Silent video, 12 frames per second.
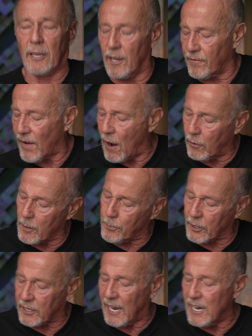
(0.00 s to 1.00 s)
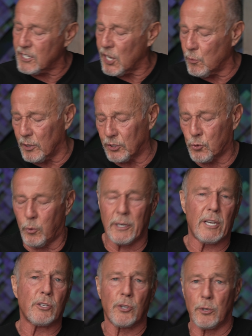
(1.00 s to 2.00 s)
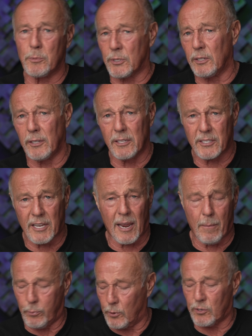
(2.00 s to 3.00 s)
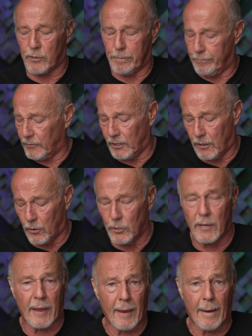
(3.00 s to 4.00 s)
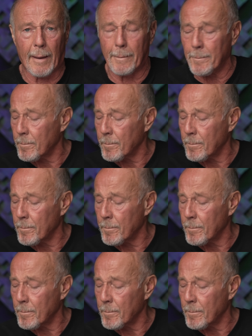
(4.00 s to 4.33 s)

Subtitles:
If I were to put KT120 tubes into this amp, which you can,